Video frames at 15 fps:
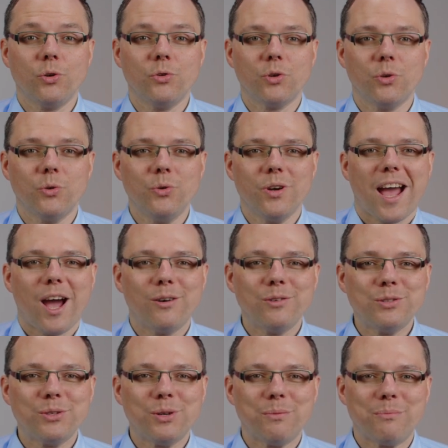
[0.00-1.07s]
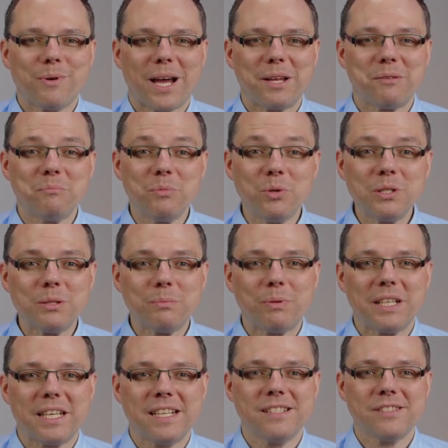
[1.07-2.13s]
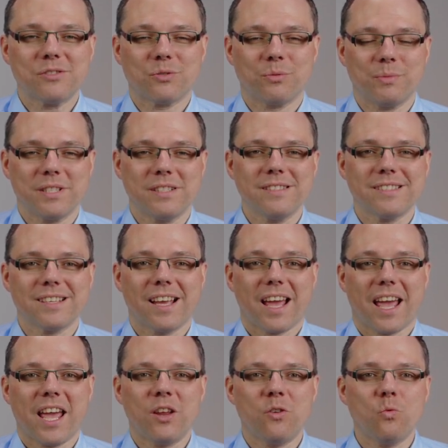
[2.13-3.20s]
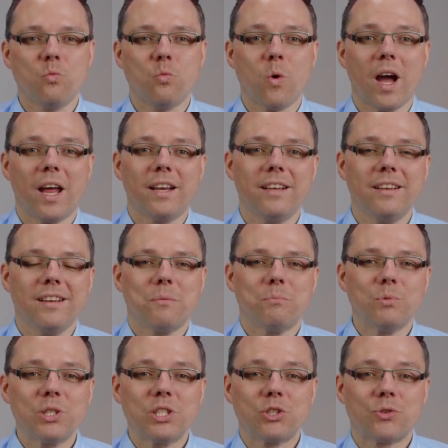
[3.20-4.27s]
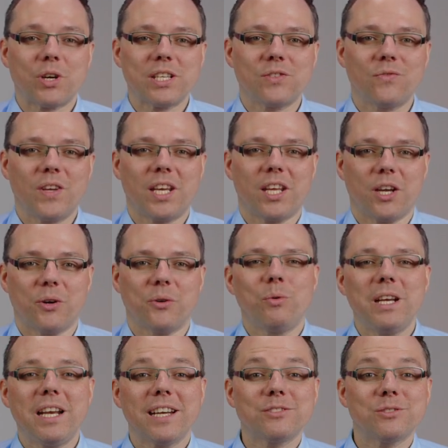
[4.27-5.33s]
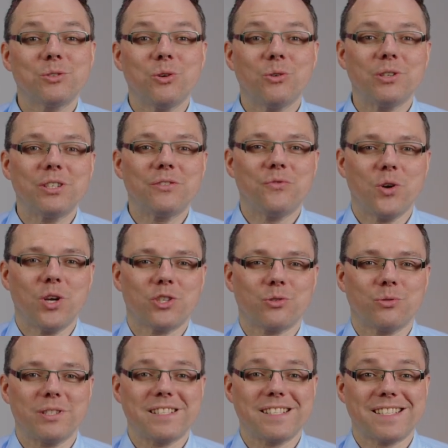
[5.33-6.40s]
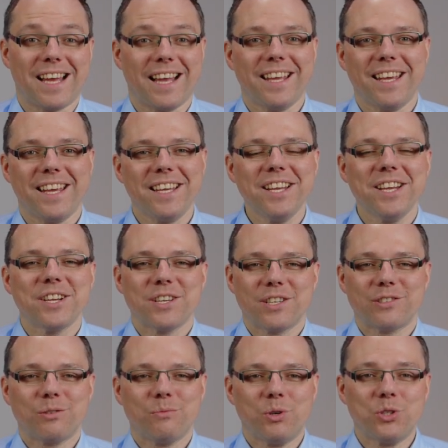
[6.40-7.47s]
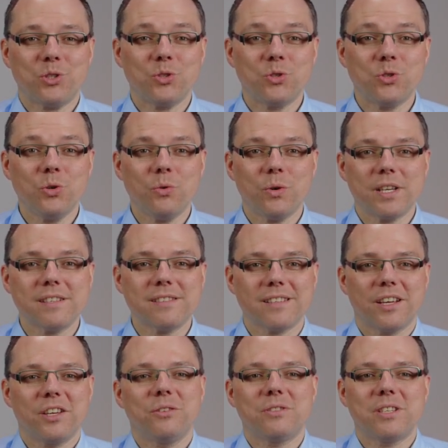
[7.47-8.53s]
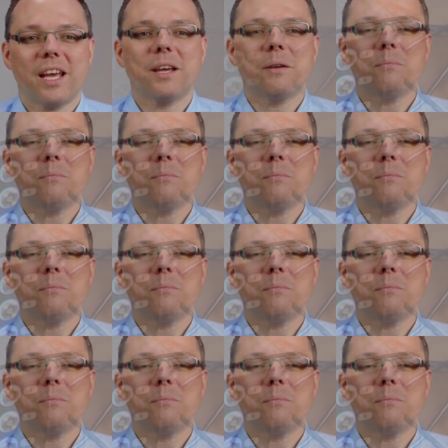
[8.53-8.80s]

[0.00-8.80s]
you how to combine multiple instruments in one MultiTrace video. We like to call it virtual stacking. So what you do is you take